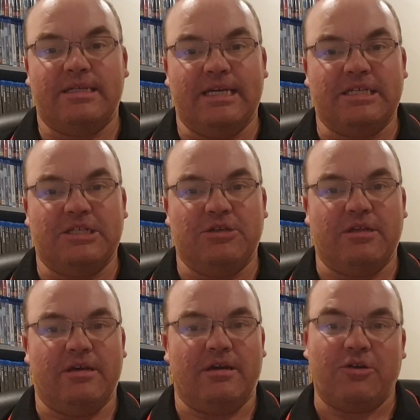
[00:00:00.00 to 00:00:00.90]
takes you to
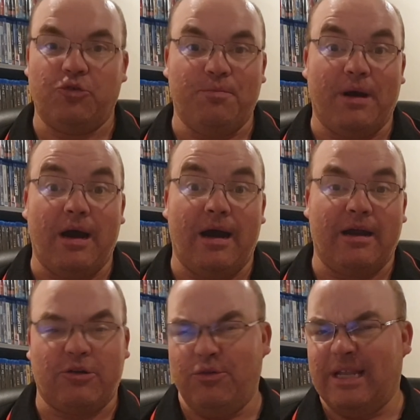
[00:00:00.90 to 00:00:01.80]
the crew
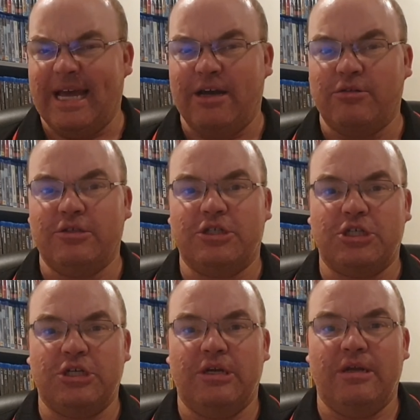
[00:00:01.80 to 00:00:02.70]
bar, crew
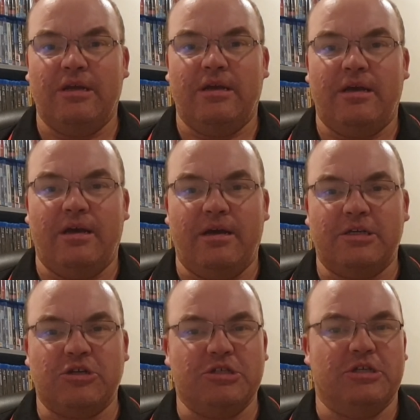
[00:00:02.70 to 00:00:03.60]
lounge, uh,
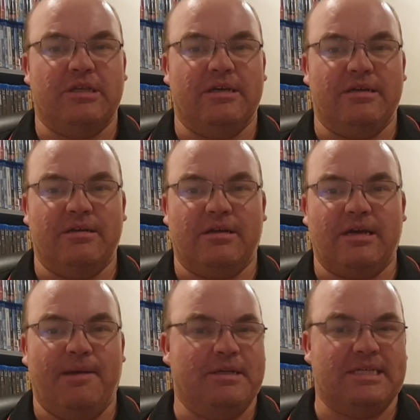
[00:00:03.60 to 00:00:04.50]
shows you the
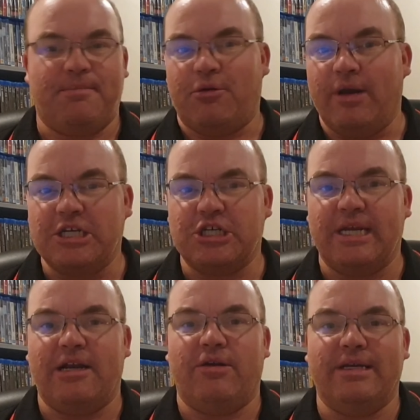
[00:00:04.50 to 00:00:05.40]
garbage separation
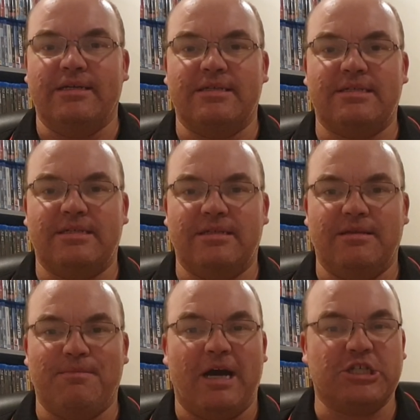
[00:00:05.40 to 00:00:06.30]
areas,
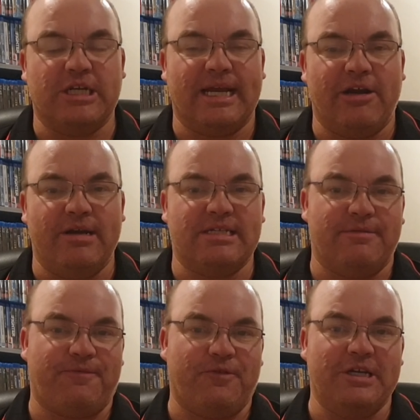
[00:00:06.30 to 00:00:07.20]
the marshalling areas,
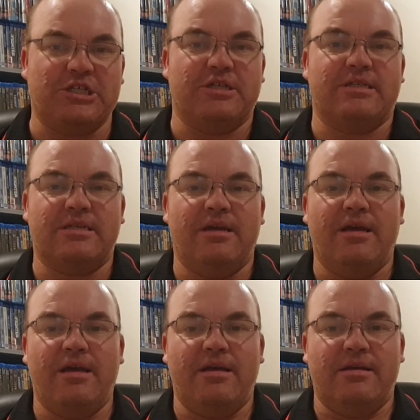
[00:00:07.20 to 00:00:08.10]
the fridges.
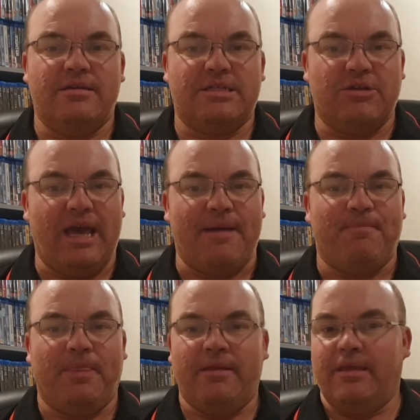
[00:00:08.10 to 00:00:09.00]
So yeah,
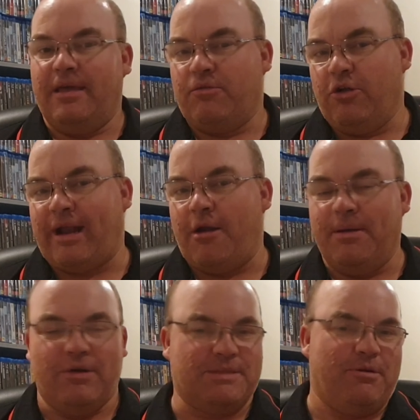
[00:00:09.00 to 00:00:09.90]
yeah, the Royal
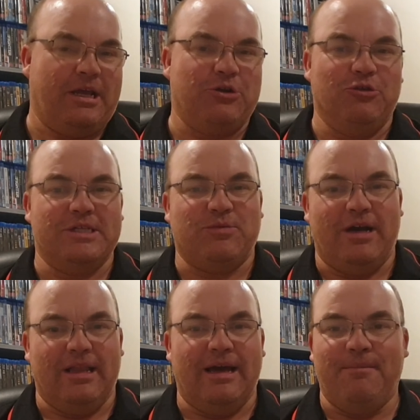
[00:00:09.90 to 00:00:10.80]
Caribbean one's pretty cool as
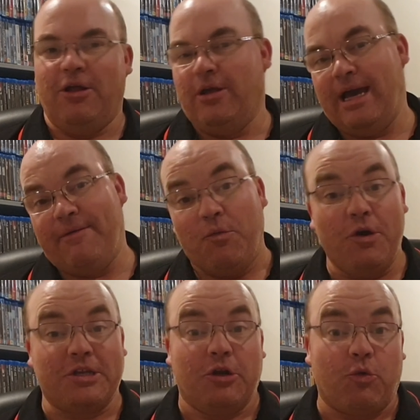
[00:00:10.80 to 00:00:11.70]
well. Um, although I haven't
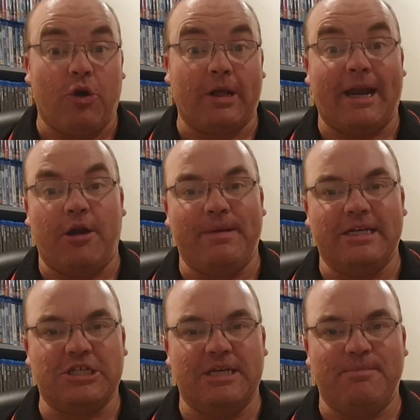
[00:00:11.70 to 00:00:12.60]
worked on a Royal
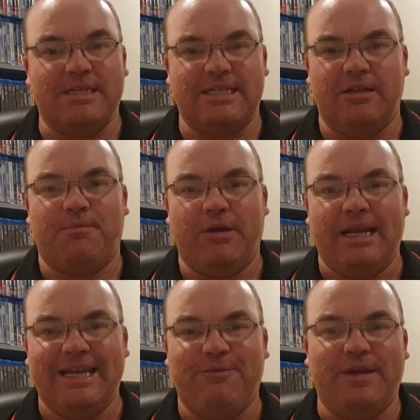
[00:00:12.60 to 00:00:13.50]
Caribbean ship, it's still a pretty
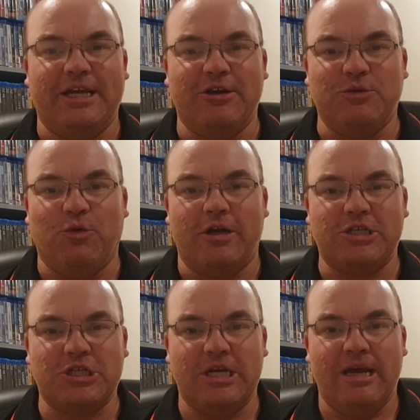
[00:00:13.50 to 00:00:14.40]
neat video to
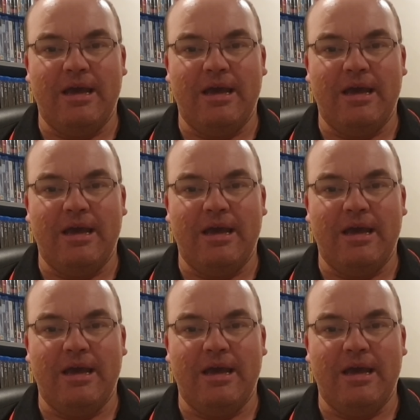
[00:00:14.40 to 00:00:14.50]
watch.